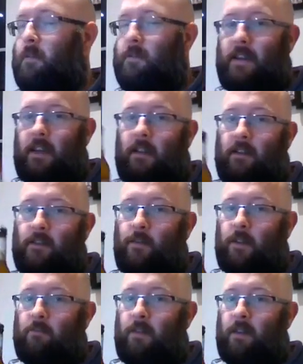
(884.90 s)
Maybe taking a
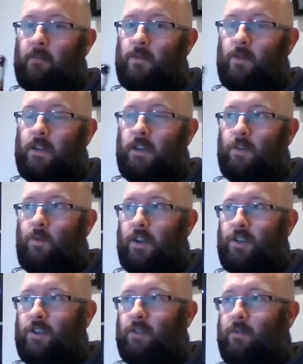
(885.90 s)
swig of beer between each
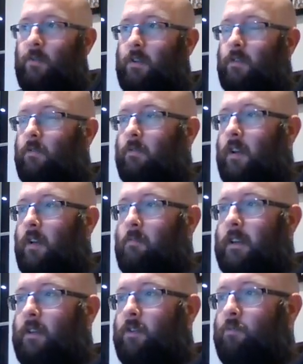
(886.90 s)
question
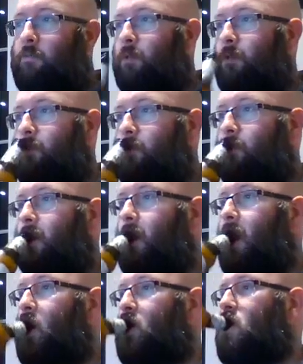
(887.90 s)
will be a good pause for you.